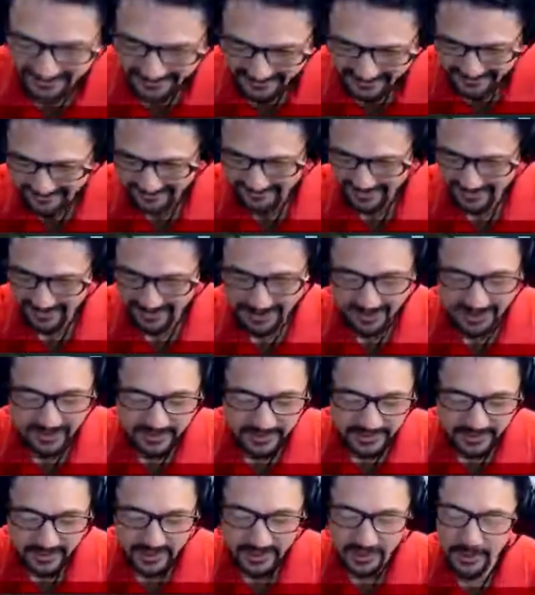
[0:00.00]
Okay,
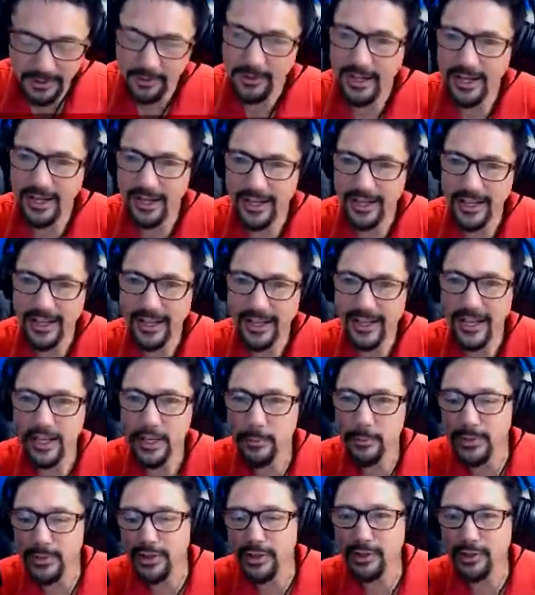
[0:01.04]
so any
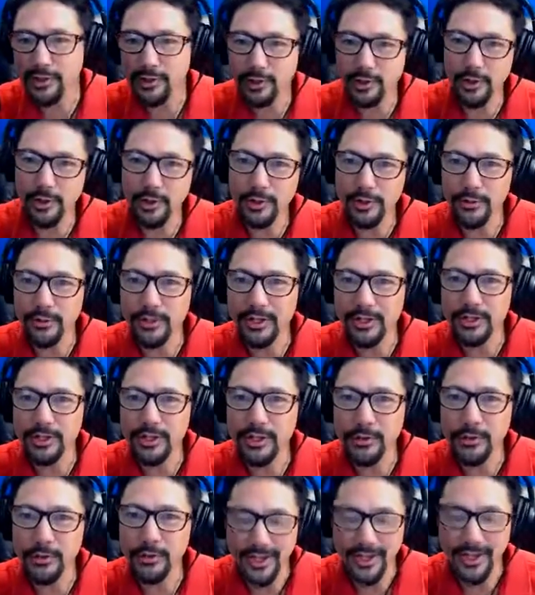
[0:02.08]
particular goals you want to share with
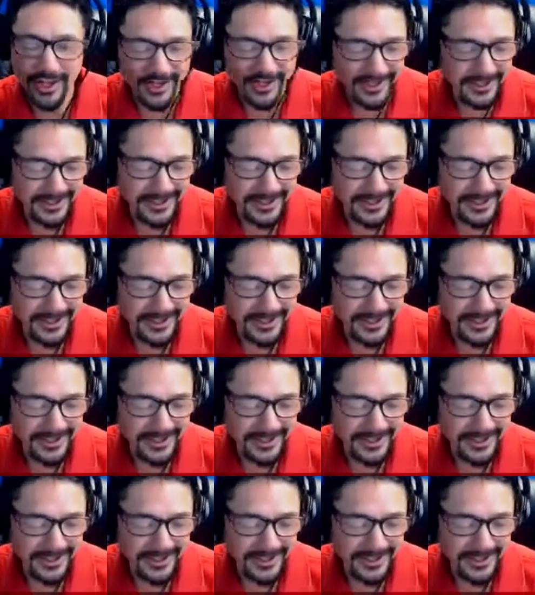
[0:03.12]
the audience,